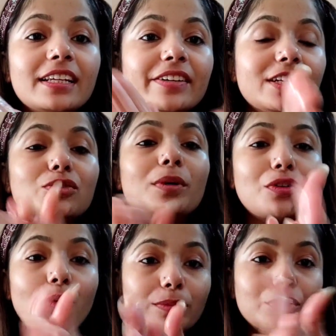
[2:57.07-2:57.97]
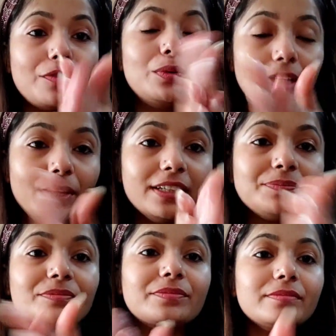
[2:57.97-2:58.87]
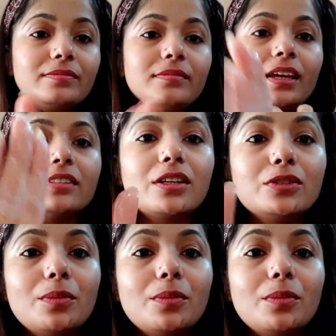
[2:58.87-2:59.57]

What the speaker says: creates so much of foam, so you have to rub it. It has so